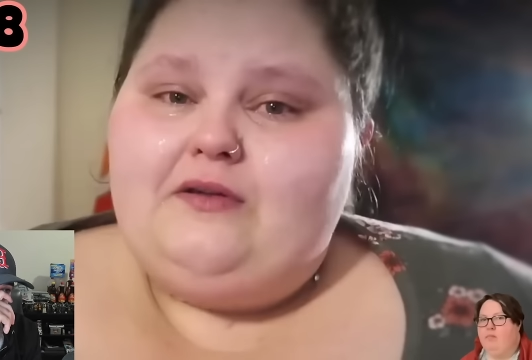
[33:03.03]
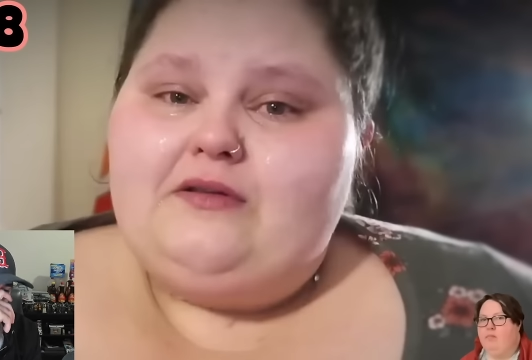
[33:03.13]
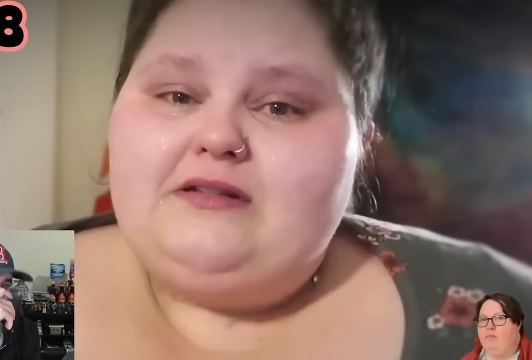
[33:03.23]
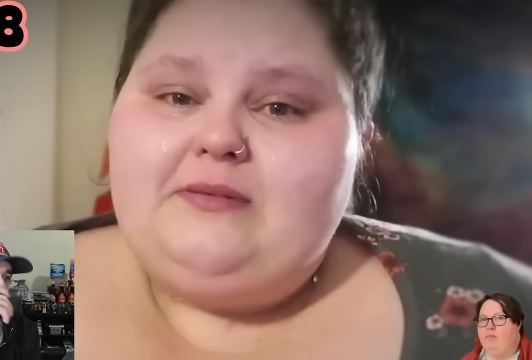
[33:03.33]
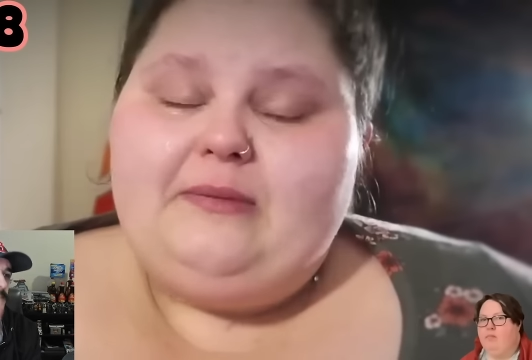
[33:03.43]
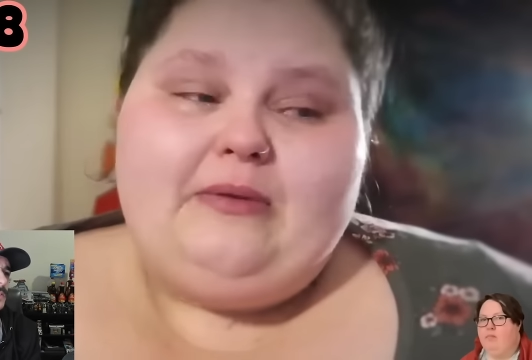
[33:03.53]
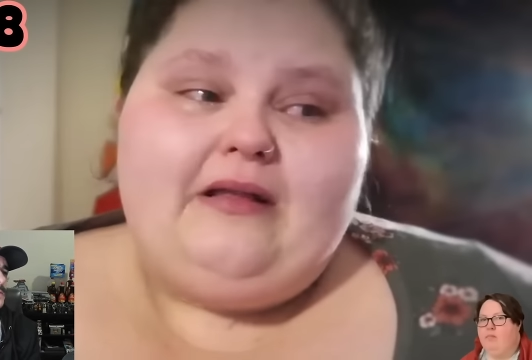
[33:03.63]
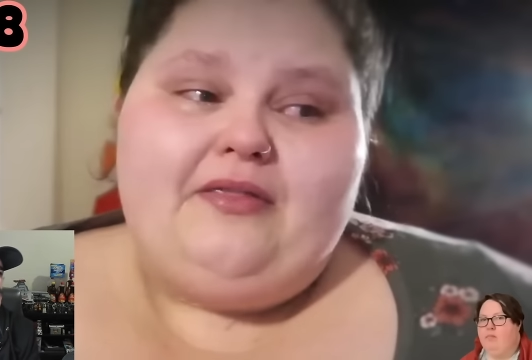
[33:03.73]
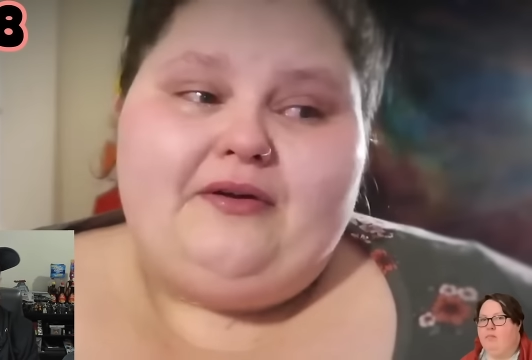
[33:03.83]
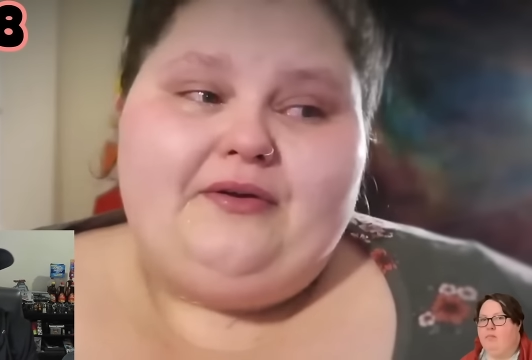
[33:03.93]
Speaker 1: know there's
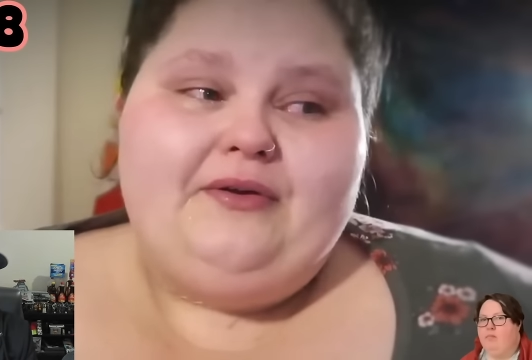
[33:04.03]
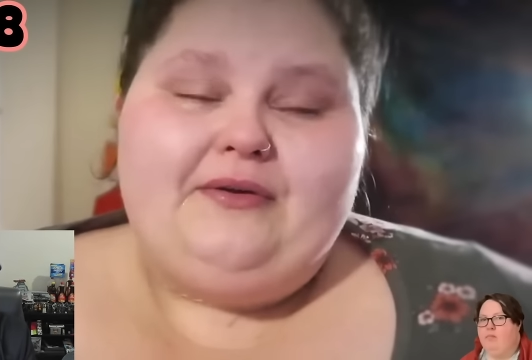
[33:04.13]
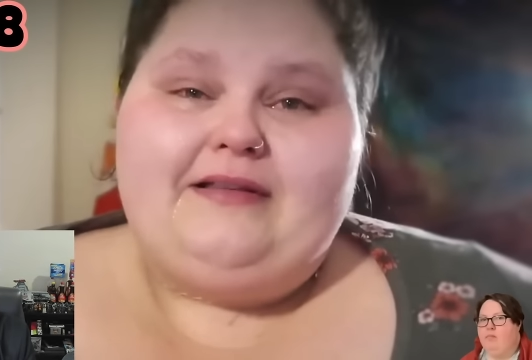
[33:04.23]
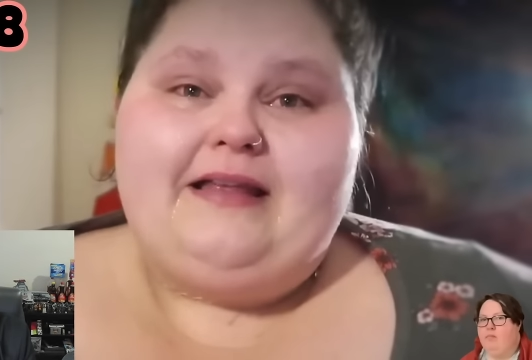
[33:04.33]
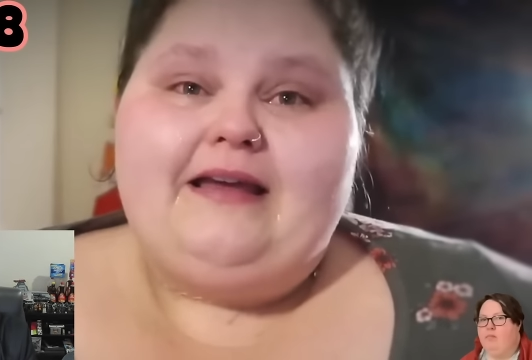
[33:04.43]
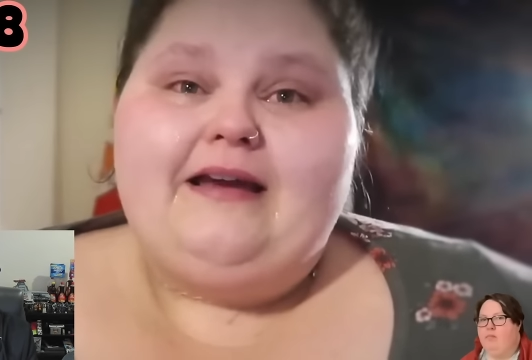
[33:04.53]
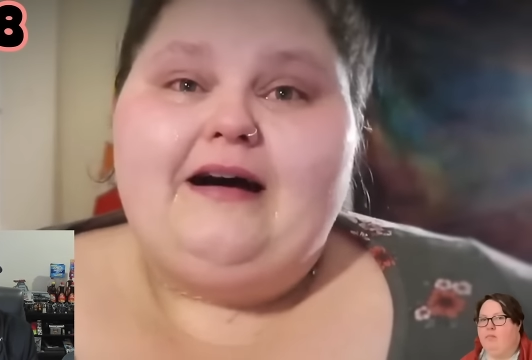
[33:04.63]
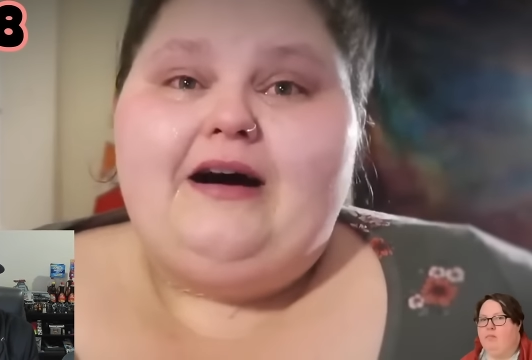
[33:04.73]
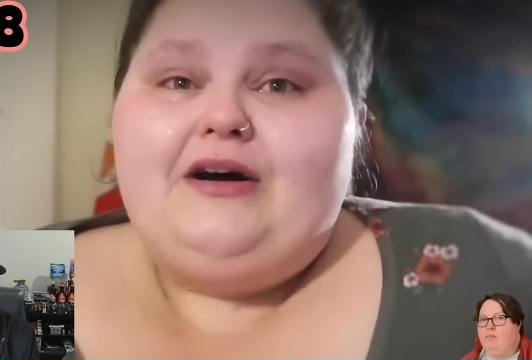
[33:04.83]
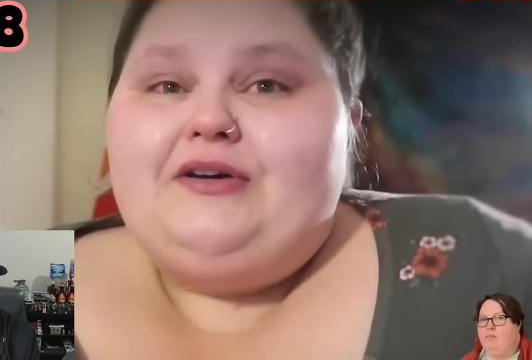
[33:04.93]
people out there who are
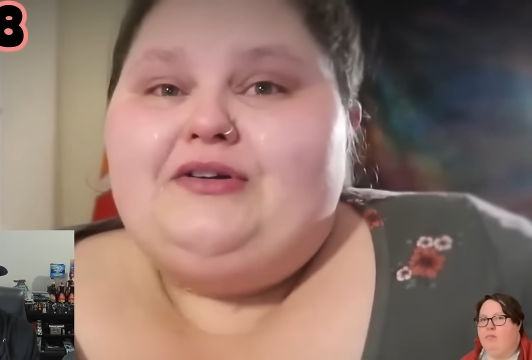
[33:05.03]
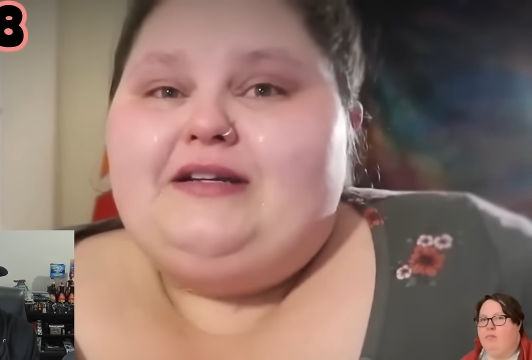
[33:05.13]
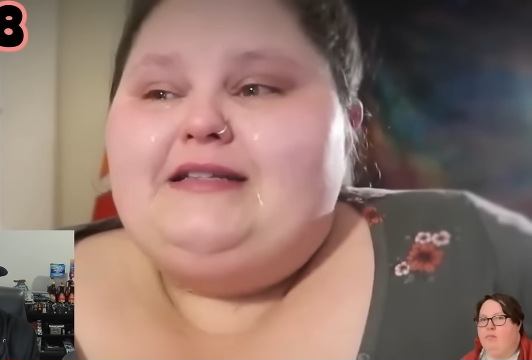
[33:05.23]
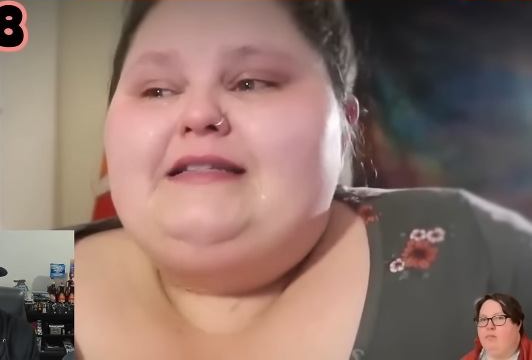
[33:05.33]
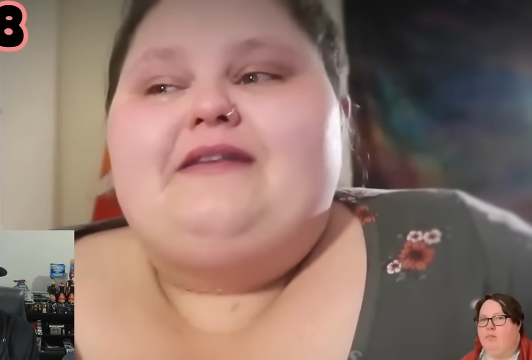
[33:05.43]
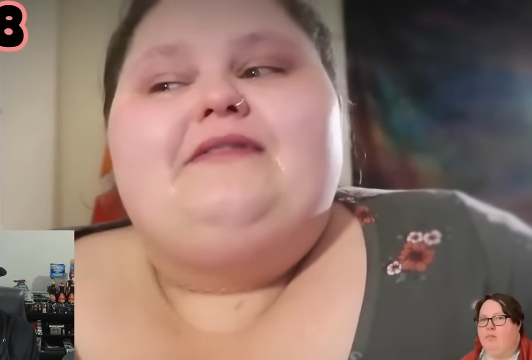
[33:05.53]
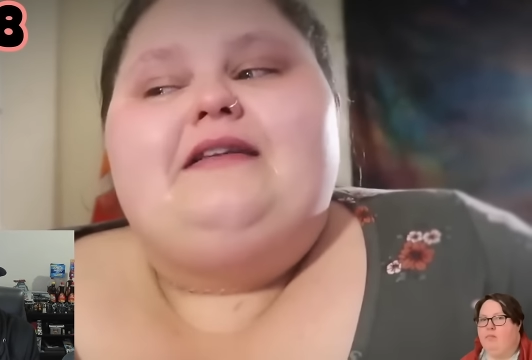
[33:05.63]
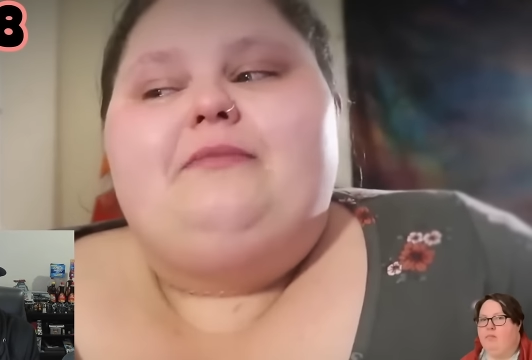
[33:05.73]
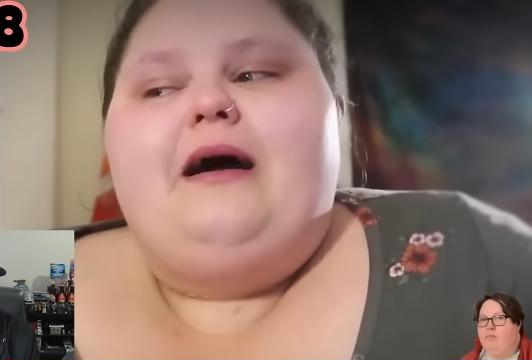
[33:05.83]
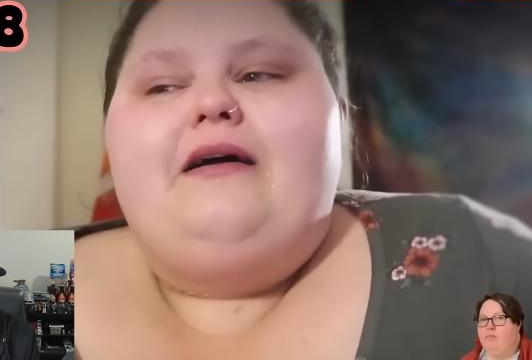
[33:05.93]
like
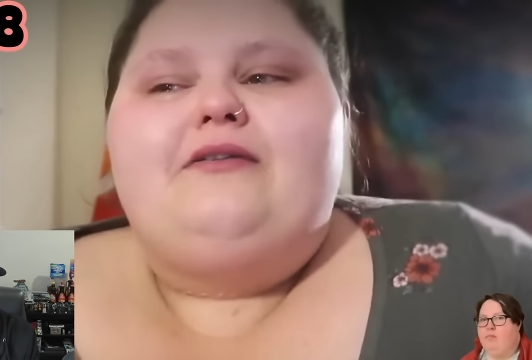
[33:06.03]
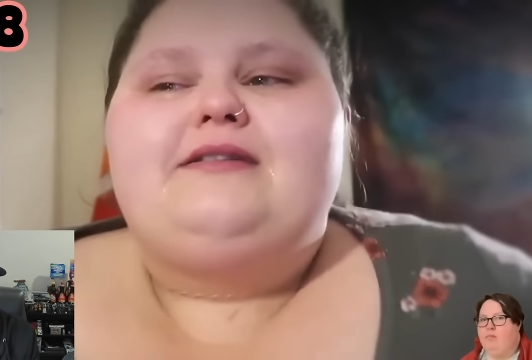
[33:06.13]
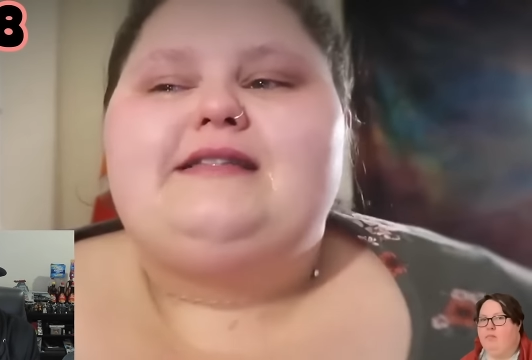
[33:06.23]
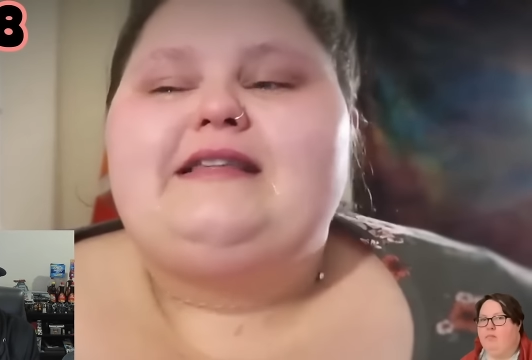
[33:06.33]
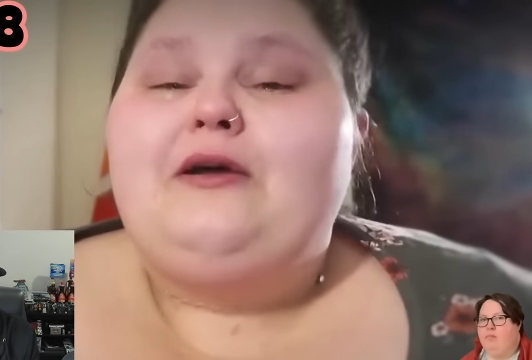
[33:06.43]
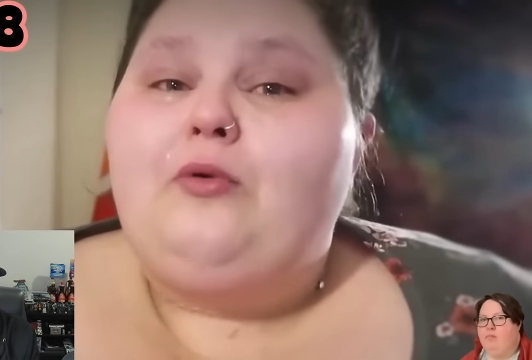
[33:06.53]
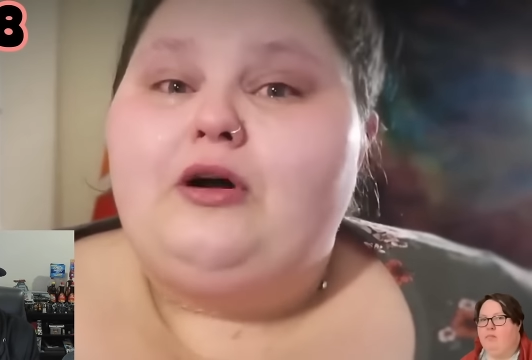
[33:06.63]
170 pounds and they